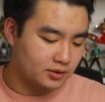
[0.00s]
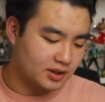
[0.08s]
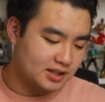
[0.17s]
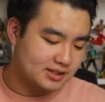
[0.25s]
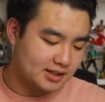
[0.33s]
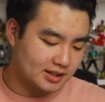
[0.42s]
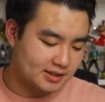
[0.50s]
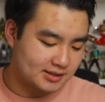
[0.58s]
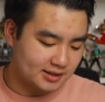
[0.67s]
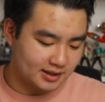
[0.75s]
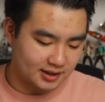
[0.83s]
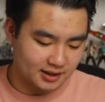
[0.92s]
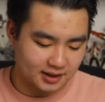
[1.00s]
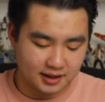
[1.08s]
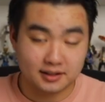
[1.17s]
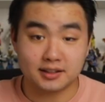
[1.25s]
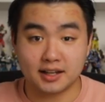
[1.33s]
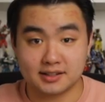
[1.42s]
this is the
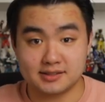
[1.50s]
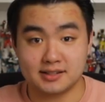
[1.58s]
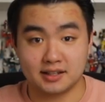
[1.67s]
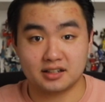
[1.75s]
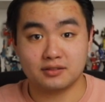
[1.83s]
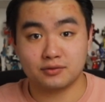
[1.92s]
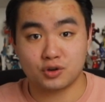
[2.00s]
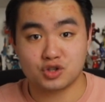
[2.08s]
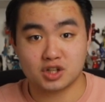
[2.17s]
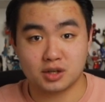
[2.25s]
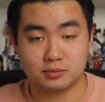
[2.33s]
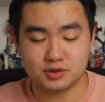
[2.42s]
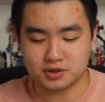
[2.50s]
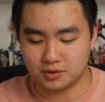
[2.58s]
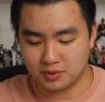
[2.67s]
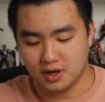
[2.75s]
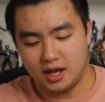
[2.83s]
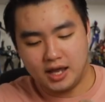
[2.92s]
light stick version number 2,
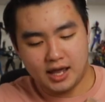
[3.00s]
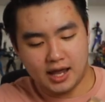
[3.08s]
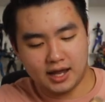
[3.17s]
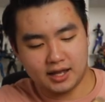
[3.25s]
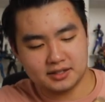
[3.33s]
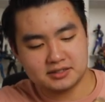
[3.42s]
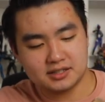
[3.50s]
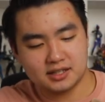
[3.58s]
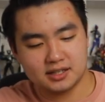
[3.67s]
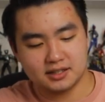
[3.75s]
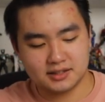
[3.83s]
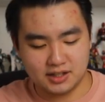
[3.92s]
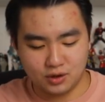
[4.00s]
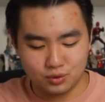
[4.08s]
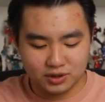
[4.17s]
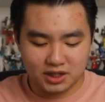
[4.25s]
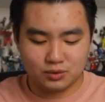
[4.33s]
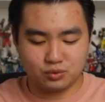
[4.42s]
and the
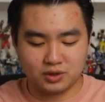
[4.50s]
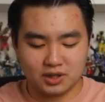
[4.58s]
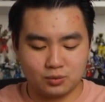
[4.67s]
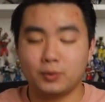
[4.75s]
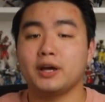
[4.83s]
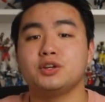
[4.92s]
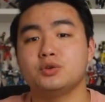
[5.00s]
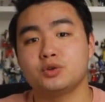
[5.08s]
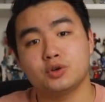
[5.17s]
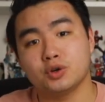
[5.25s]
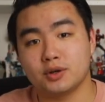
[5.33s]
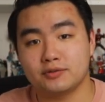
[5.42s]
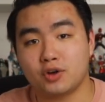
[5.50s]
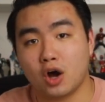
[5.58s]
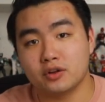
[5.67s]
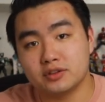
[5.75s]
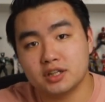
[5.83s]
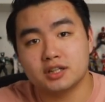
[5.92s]
only real way you could have
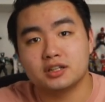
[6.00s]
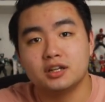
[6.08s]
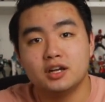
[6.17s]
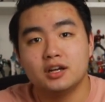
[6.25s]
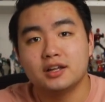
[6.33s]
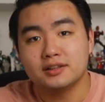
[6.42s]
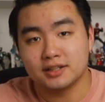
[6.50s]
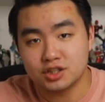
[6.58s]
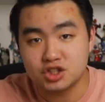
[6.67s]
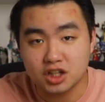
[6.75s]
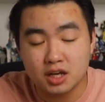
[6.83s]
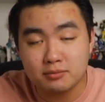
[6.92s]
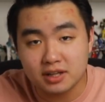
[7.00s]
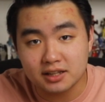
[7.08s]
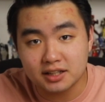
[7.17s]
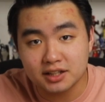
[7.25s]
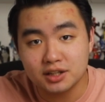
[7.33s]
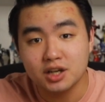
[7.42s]
gotten it
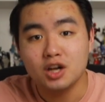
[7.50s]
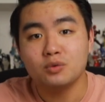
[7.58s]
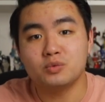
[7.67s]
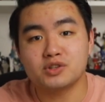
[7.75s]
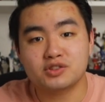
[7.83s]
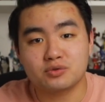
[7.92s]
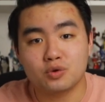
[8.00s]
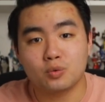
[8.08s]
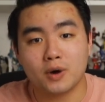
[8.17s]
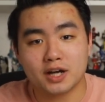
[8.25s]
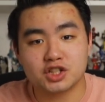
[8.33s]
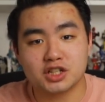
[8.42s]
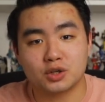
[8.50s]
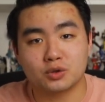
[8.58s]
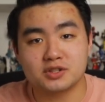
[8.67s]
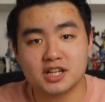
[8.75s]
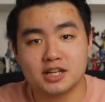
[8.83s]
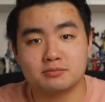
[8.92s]
legitimately was through YG
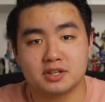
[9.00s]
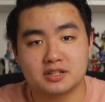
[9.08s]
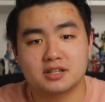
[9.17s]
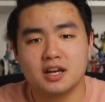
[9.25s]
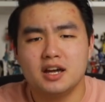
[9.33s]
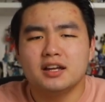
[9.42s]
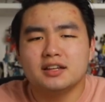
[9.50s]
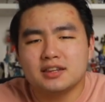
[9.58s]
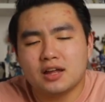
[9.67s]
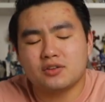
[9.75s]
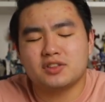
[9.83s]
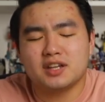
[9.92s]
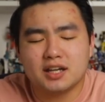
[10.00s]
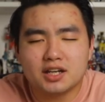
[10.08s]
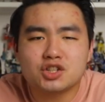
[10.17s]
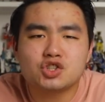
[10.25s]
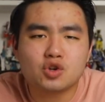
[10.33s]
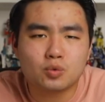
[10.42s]
Entertainment. Now the
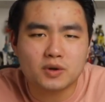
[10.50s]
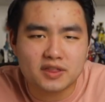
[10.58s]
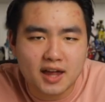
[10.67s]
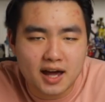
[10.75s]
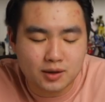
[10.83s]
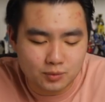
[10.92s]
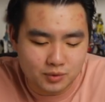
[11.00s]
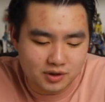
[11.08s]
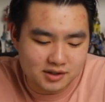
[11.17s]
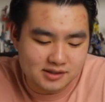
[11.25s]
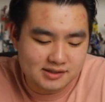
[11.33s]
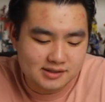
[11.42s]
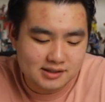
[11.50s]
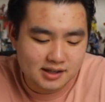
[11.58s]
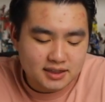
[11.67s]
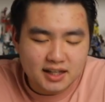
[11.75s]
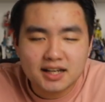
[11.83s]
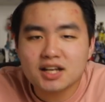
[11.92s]
issue with that was
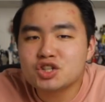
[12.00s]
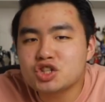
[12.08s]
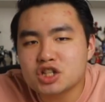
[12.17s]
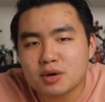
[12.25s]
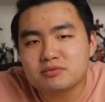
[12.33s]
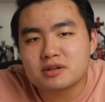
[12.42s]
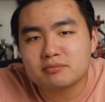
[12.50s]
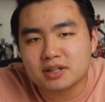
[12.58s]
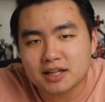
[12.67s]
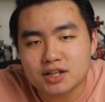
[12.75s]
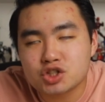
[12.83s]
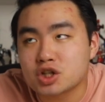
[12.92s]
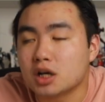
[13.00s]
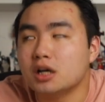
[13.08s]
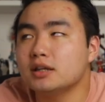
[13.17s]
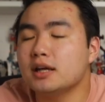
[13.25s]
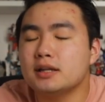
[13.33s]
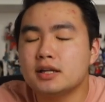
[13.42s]
they didn't ship to Malaysia.
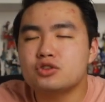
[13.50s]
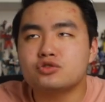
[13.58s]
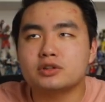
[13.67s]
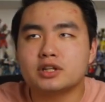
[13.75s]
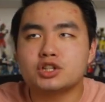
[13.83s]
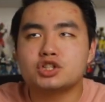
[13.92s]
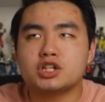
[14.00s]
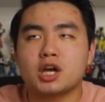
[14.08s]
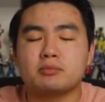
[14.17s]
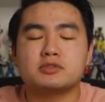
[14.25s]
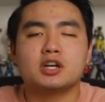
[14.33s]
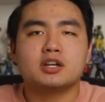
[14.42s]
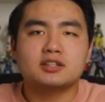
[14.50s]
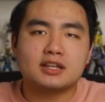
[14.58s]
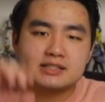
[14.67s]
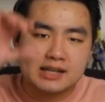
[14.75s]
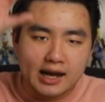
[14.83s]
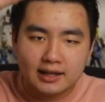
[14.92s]
They literally shipped to
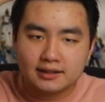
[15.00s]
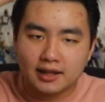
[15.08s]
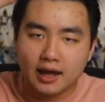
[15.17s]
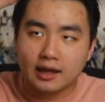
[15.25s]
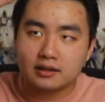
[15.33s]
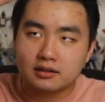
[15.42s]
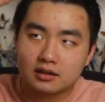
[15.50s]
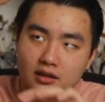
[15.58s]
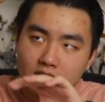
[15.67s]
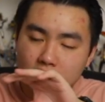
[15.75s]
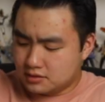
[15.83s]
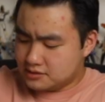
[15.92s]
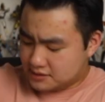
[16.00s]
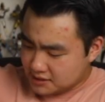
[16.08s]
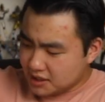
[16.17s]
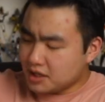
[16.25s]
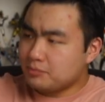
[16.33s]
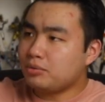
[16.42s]
Thailand,
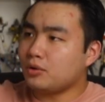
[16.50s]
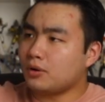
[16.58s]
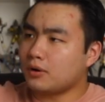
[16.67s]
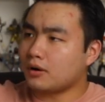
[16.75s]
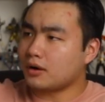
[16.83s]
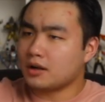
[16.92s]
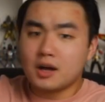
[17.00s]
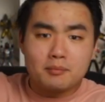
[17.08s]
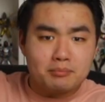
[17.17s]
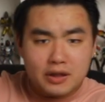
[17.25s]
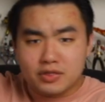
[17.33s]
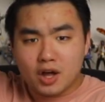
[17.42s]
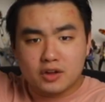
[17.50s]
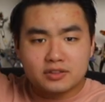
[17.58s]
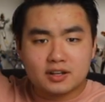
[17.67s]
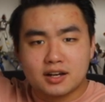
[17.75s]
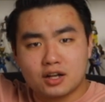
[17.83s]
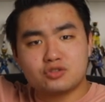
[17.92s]
Singapore, but not
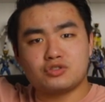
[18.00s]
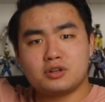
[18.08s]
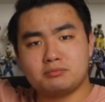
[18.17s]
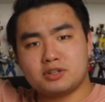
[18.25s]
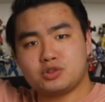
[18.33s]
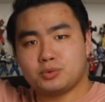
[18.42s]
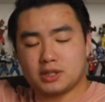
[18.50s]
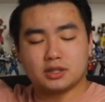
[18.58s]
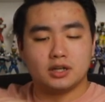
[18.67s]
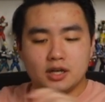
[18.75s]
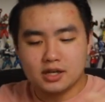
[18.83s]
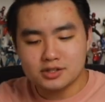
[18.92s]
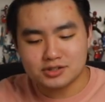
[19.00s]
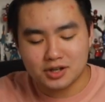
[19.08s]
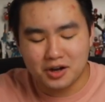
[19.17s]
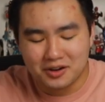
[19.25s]
the country in between. So